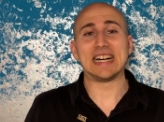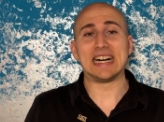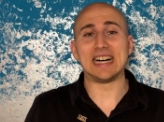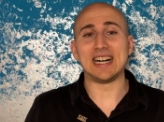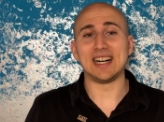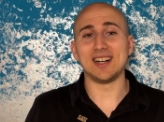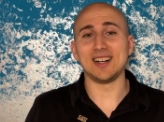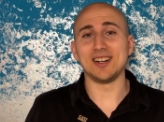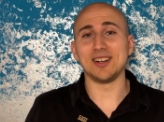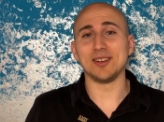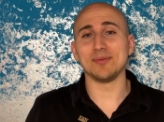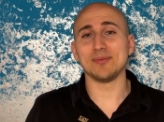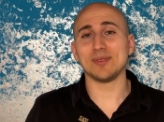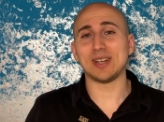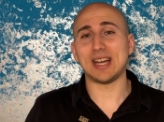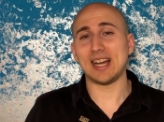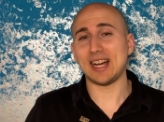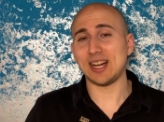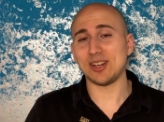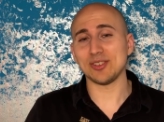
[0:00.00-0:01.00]

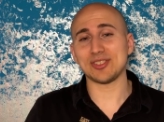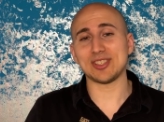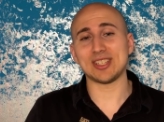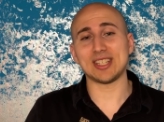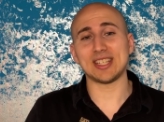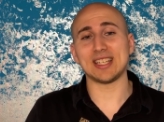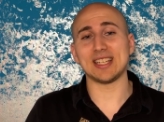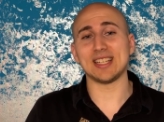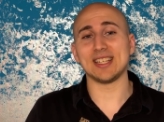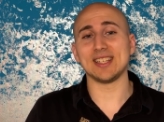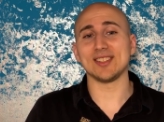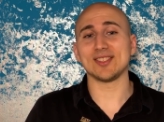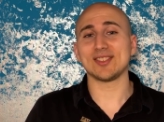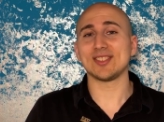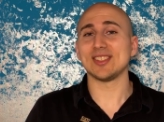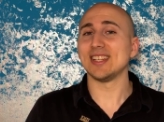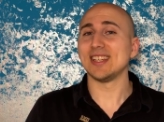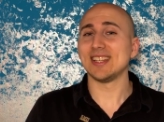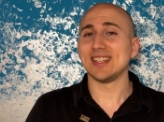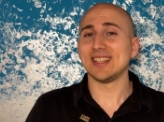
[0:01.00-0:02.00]
housing is
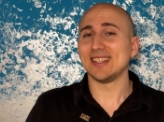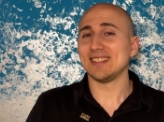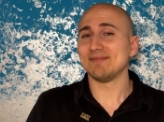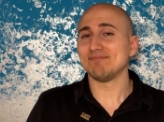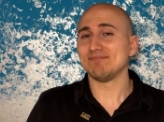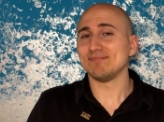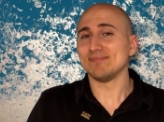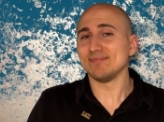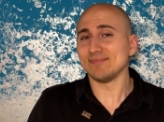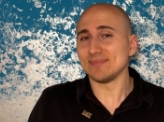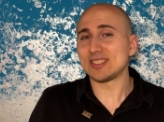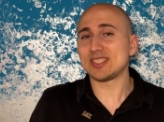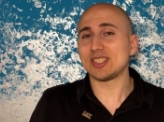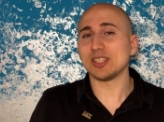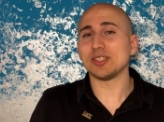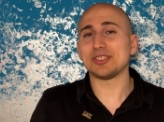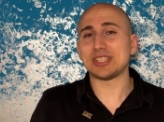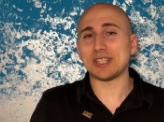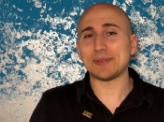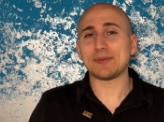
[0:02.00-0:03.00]

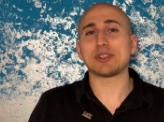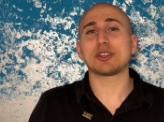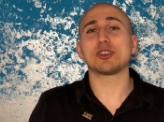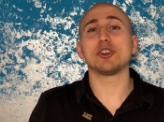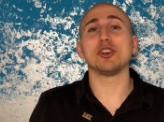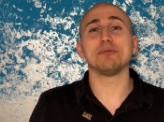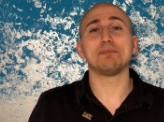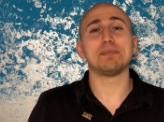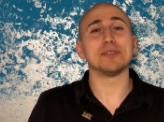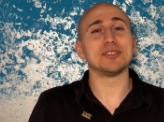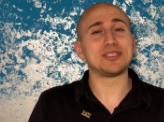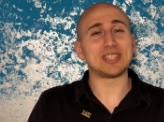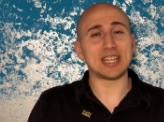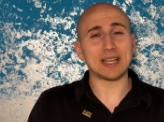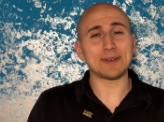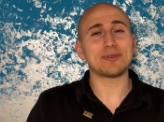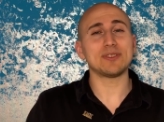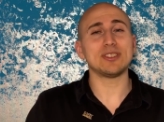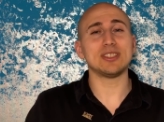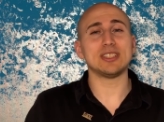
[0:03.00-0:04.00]
still difficult, but
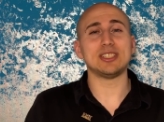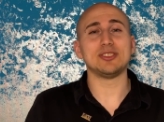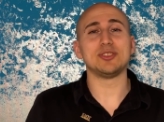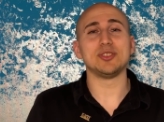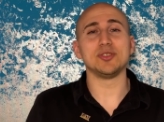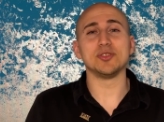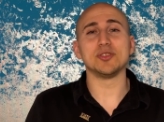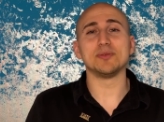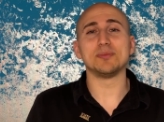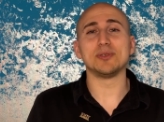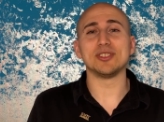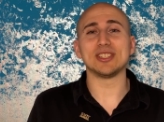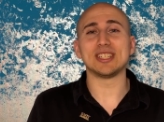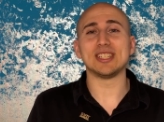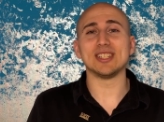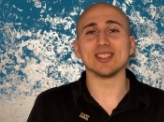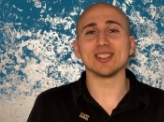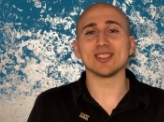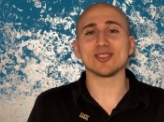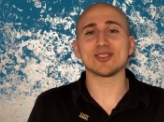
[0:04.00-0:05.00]
definitely doable
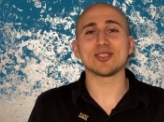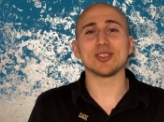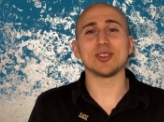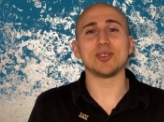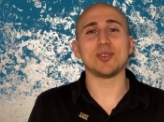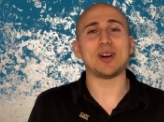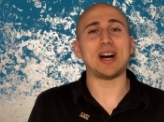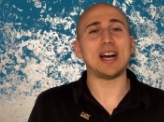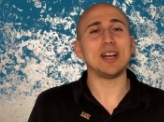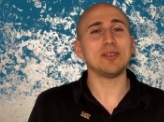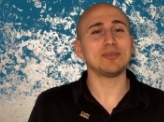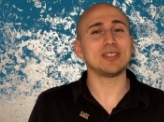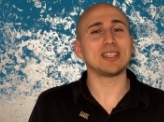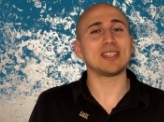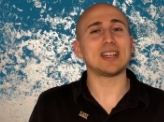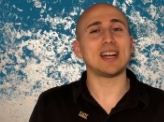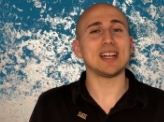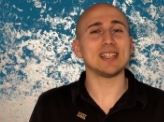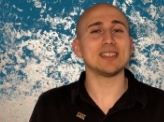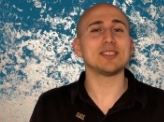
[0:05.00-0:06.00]
here. So I would
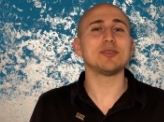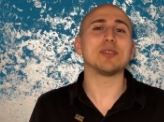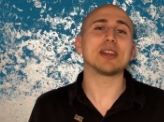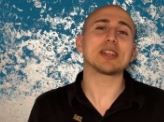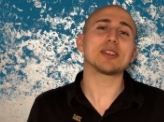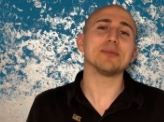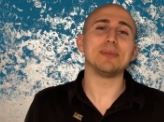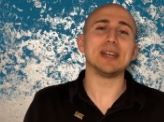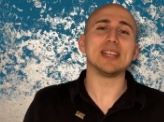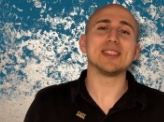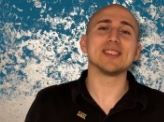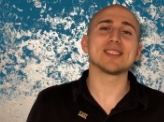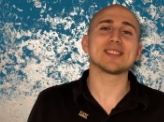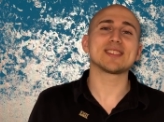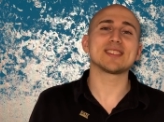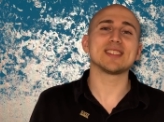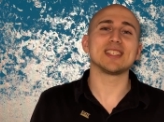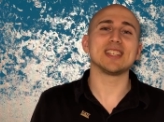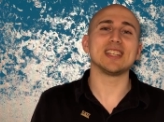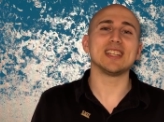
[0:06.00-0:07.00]
highly recommend the
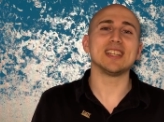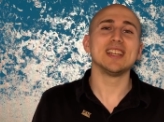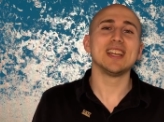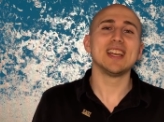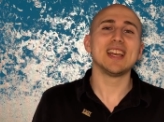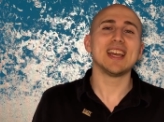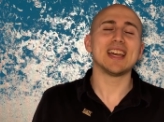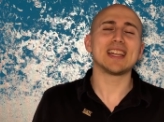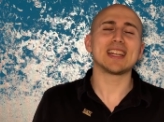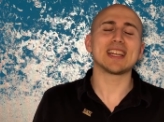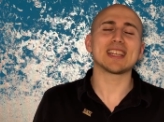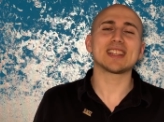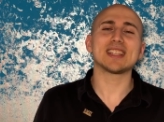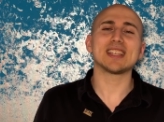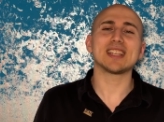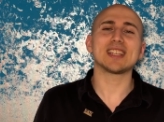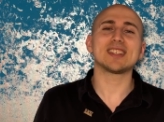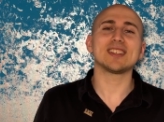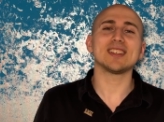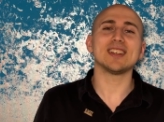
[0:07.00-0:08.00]
city. And I
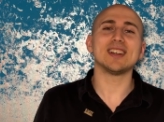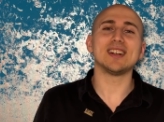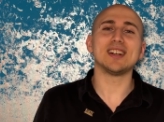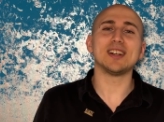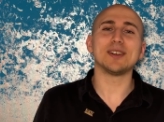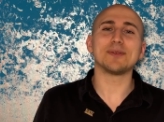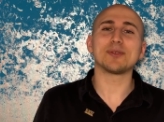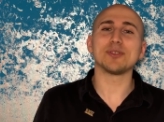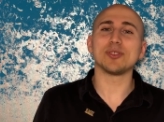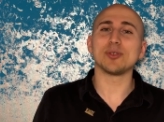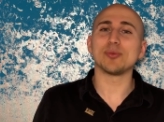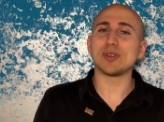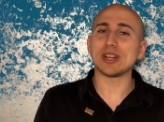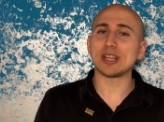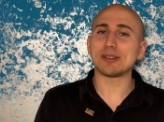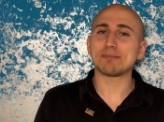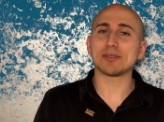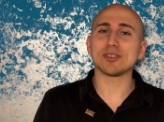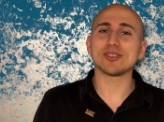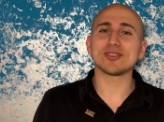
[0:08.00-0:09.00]
think for the
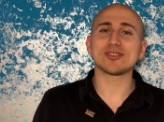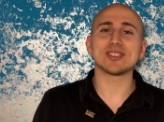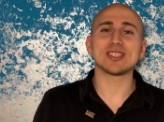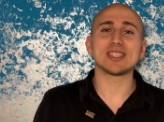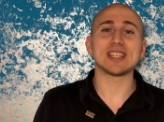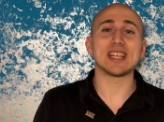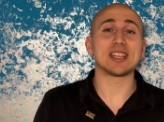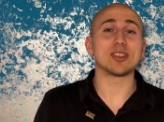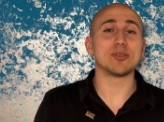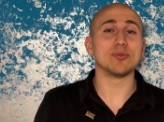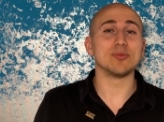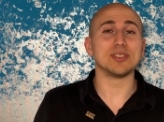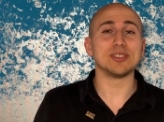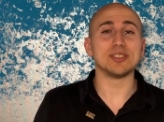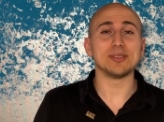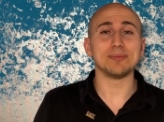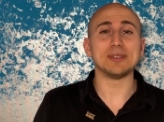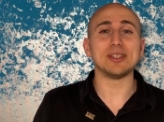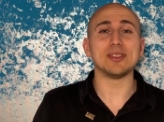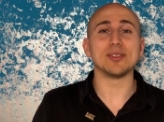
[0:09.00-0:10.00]
right person, it could really
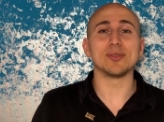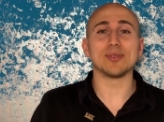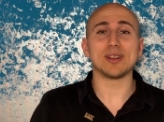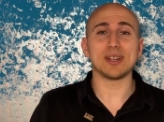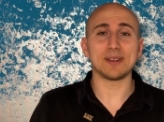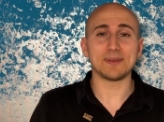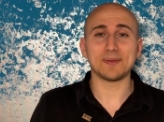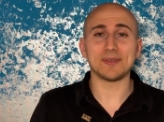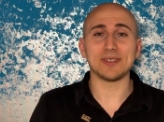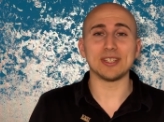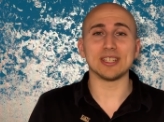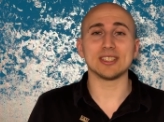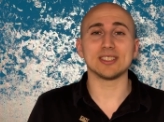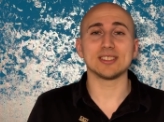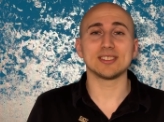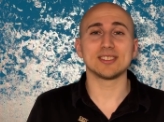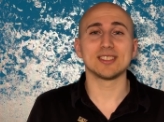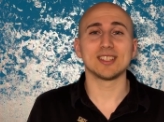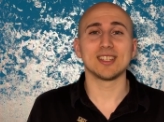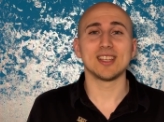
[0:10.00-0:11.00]
be the right fit.
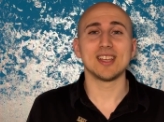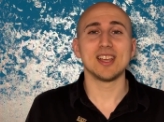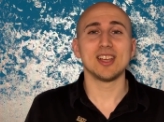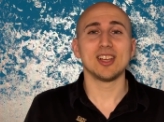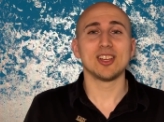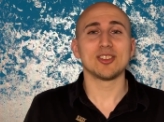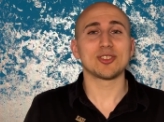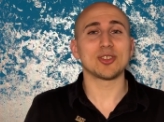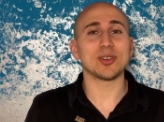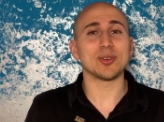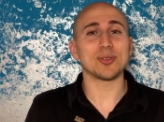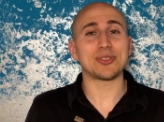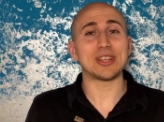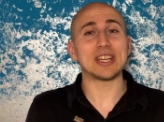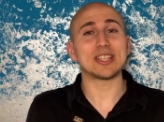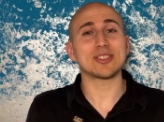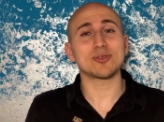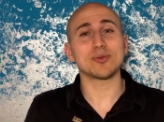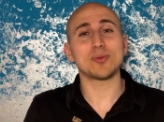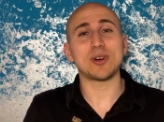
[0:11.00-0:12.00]
So
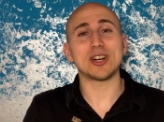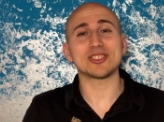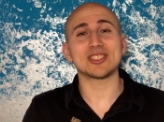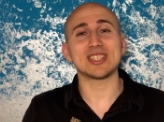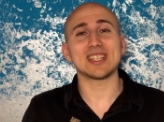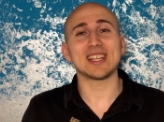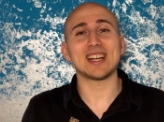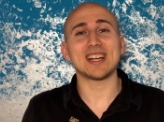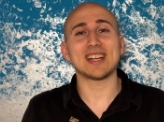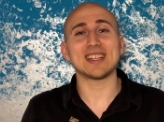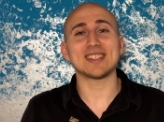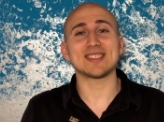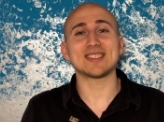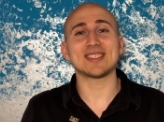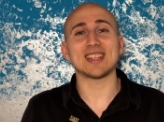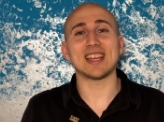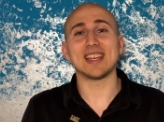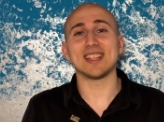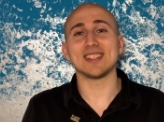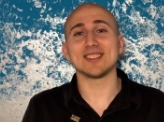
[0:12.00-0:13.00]
thanks for watching, guys.
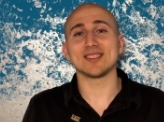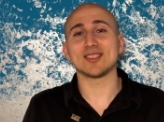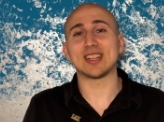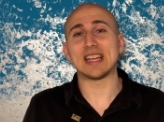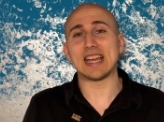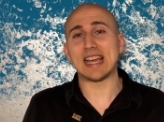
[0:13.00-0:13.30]
And